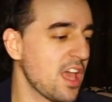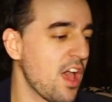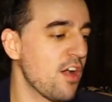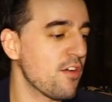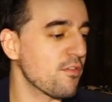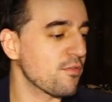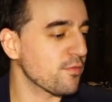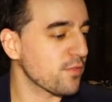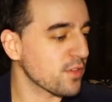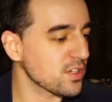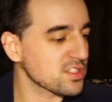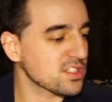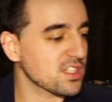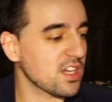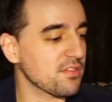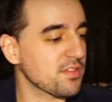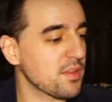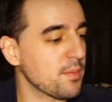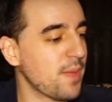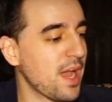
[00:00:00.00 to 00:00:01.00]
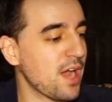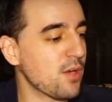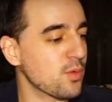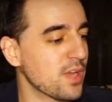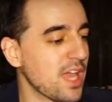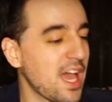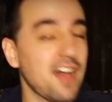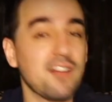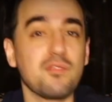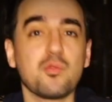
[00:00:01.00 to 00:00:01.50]
First off the bat, we
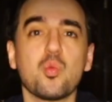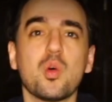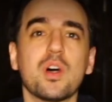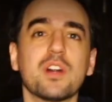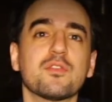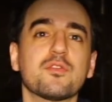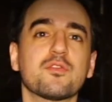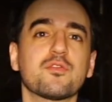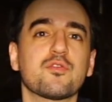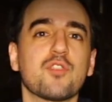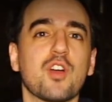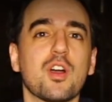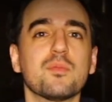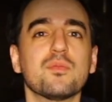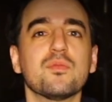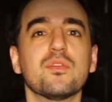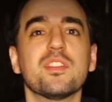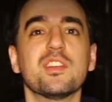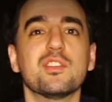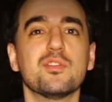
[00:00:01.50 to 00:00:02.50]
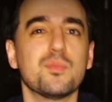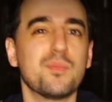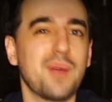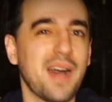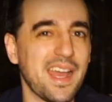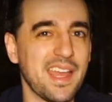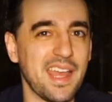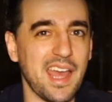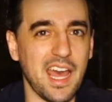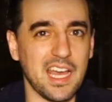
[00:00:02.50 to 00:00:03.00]
have one from the
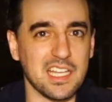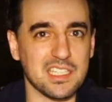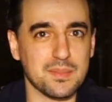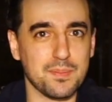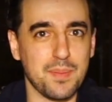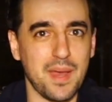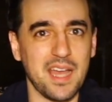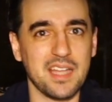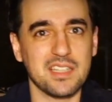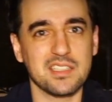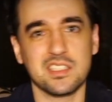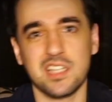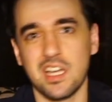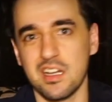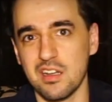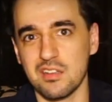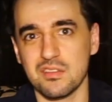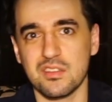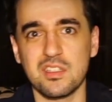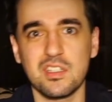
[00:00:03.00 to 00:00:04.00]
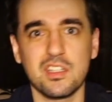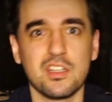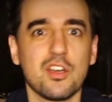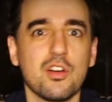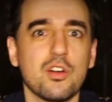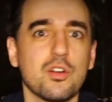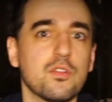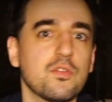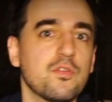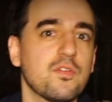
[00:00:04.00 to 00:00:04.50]
Dubai expat. Shout out to
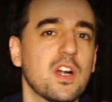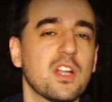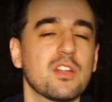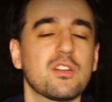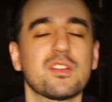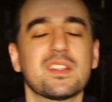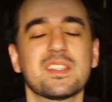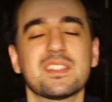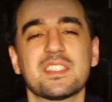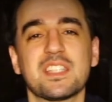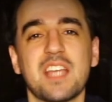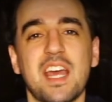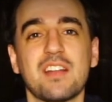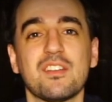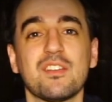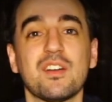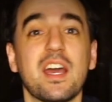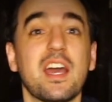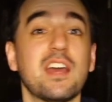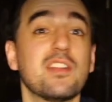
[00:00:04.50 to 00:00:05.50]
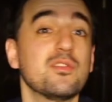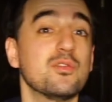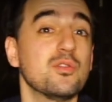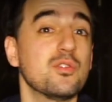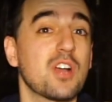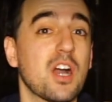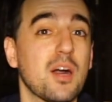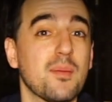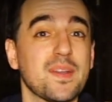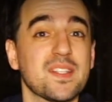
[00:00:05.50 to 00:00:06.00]
Nico, follower of the channel and who
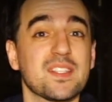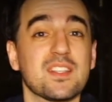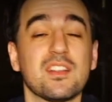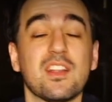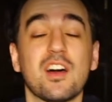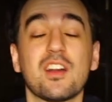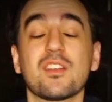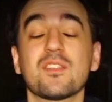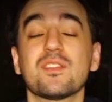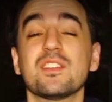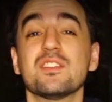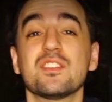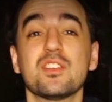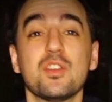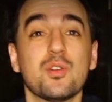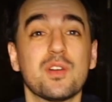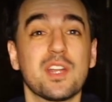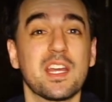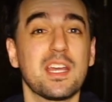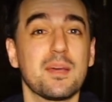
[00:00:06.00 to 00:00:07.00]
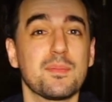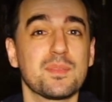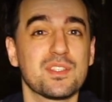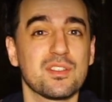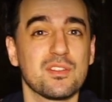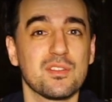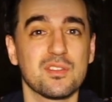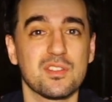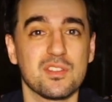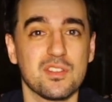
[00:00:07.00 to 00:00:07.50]
comments a lot on these Q&A
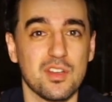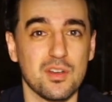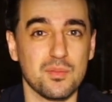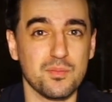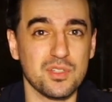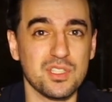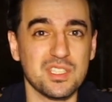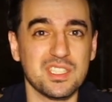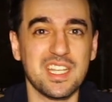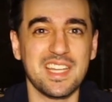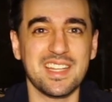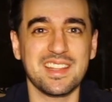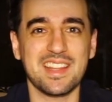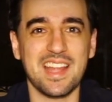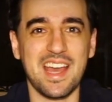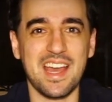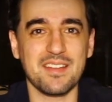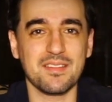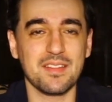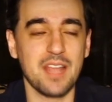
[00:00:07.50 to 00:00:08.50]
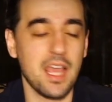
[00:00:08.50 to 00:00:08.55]
episodes, so appreciate that.